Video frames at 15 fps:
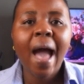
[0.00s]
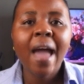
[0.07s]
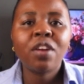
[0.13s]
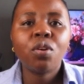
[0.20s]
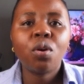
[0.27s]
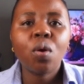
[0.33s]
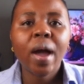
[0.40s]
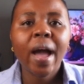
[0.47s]
I
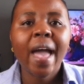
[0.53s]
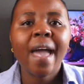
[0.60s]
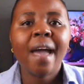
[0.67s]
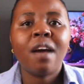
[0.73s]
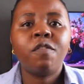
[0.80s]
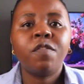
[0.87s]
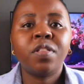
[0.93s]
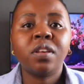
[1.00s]
no longer
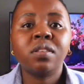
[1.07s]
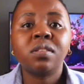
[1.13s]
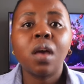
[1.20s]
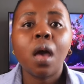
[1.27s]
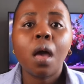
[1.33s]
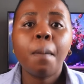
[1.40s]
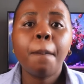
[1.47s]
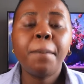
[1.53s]
have this
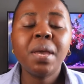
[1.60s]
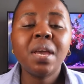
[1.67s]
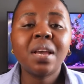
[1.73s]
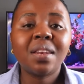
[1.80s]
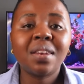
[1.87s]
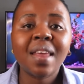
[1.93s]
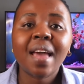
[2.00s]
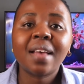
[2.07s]
big
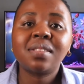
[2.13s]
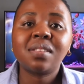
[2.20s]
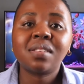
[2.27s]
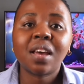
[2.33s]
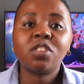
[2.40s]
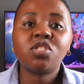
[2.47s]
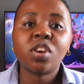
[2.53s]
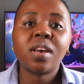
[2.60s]
debt,
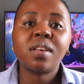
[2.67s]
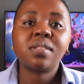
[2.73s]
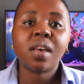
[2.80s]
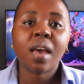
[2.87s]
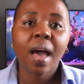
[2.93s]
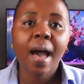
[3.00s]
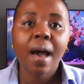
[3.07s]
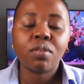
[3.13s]
such as a
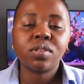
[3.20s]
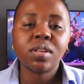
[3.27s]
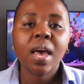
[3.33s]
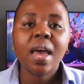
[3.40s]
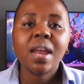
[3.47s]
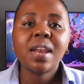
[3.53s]
house.